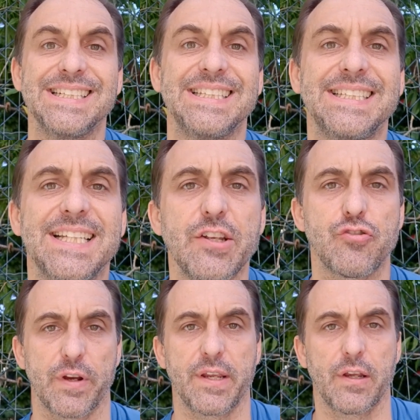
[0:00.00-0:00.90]

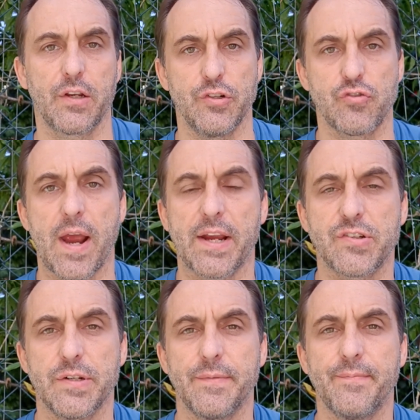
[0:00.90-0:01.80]
concentric
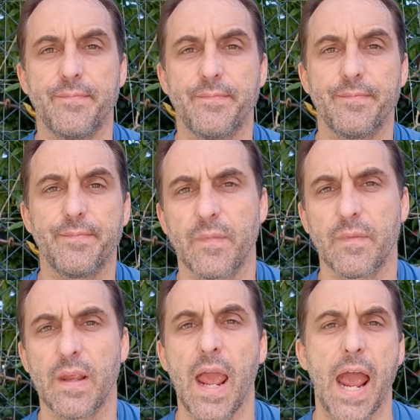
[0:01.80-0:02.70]
contraction.
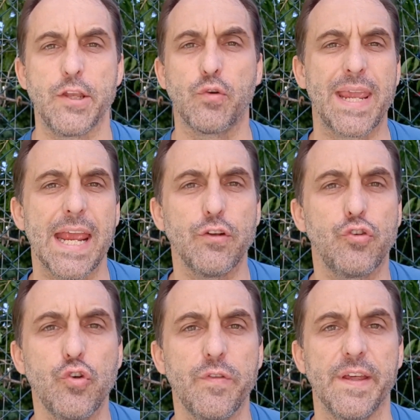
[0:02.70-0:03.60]
And you
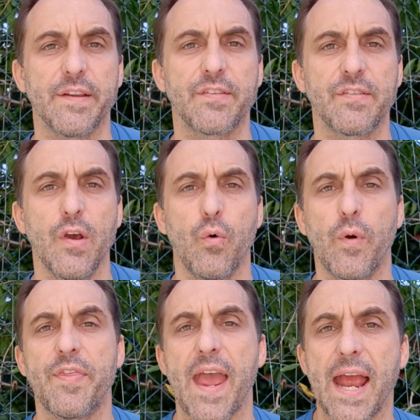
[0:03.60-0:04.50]
can't do this
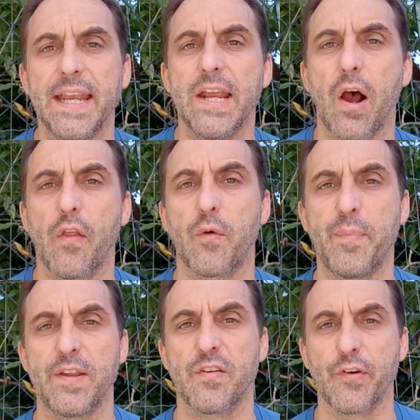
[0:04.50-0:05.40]
with any other
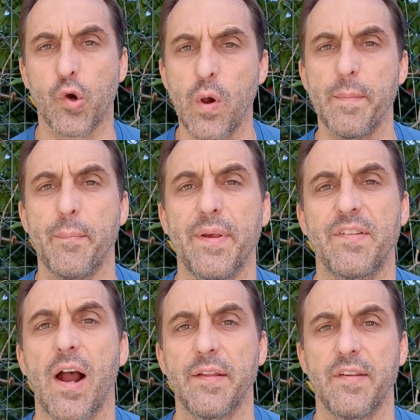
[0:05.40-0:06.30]
piece of equipment
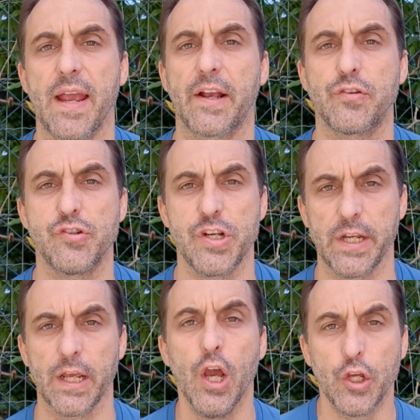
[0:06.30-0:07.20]
besides the
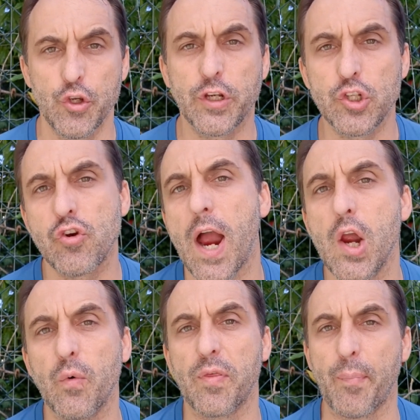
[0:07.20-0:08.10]
Exer-Genie. You can try
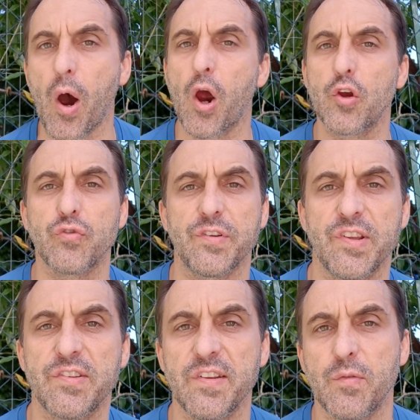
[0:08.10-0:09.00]
it with bars,
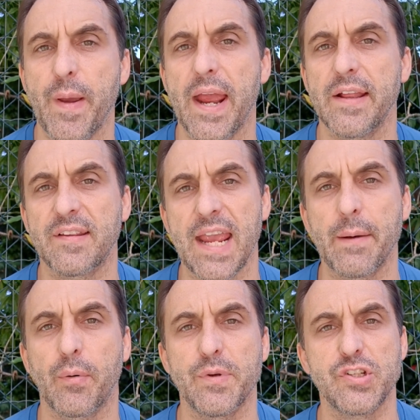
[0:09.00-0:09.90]
resistance bands,
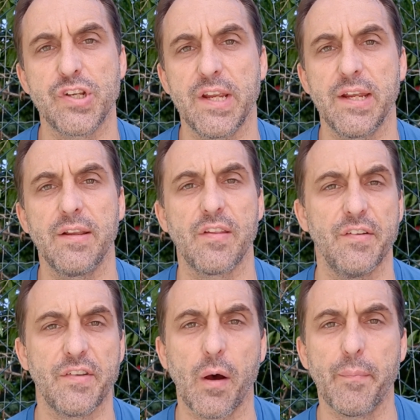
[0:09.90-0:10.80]
cable machines,
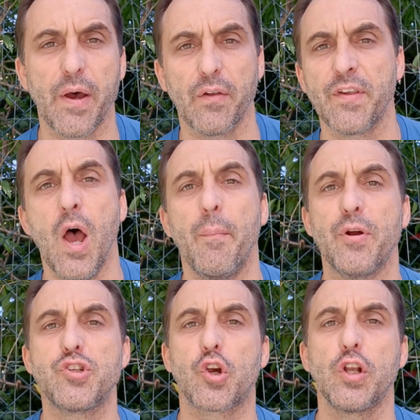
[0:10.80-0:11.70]
and dumbbells,
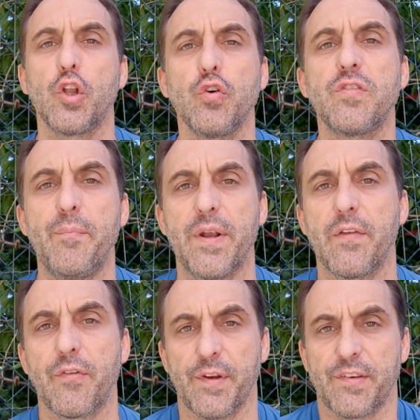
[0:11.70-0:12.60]
but you're going to lose a bit
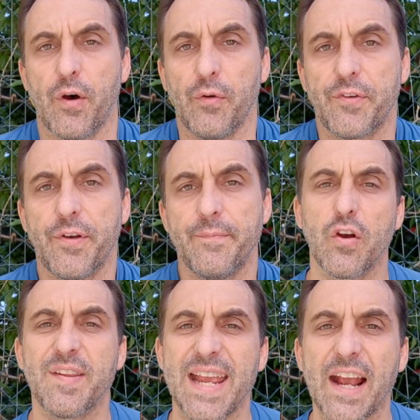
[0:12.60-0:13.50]
of the result.
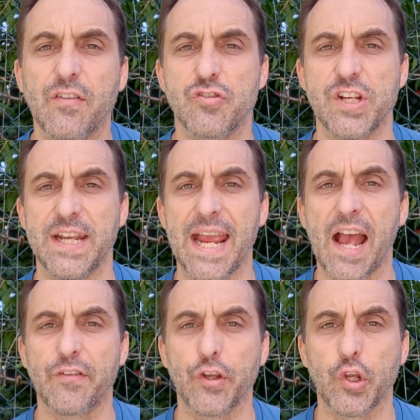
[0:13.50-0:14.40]
Because the Exer-Genie
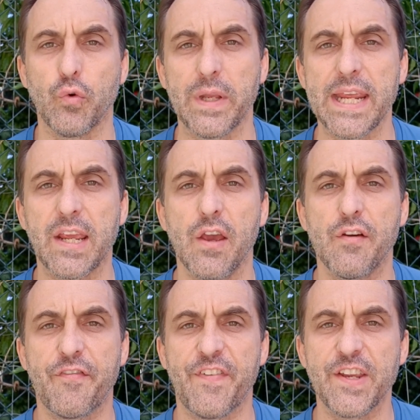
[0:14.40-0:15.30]
has a unique
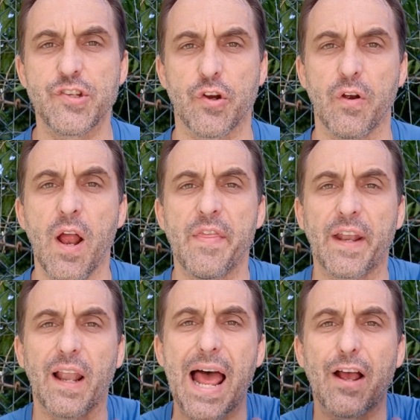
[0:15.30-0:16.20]
feature
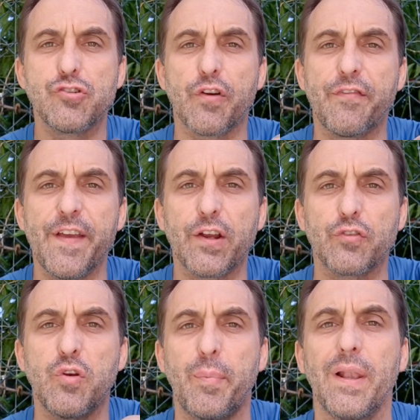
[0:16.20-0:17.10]
that allows your finger to